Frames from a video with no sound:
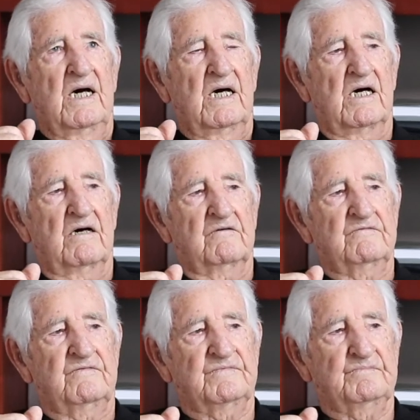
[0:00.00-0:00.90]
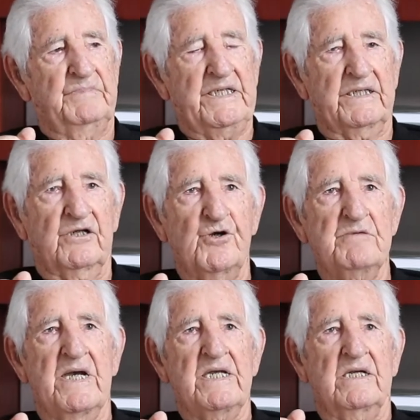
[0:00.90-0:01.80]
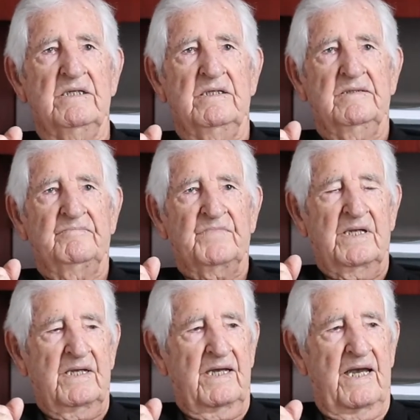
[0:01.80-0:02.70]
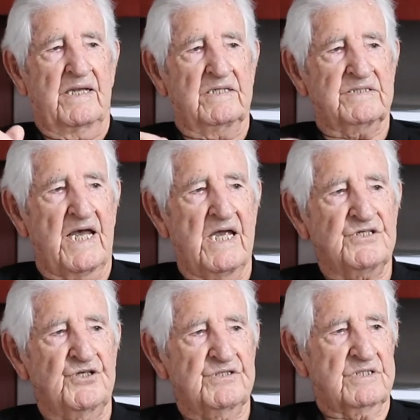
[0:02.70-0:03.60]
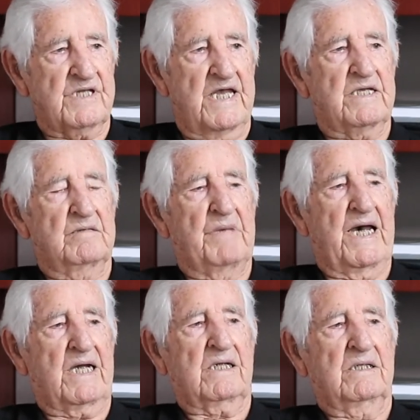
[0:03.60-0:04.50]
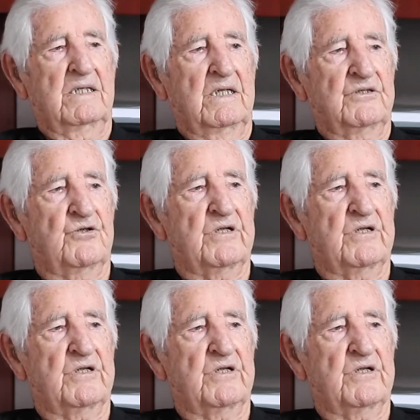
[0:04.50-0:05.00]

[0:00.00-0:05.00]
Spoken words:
of being cremated and his ashes taken back to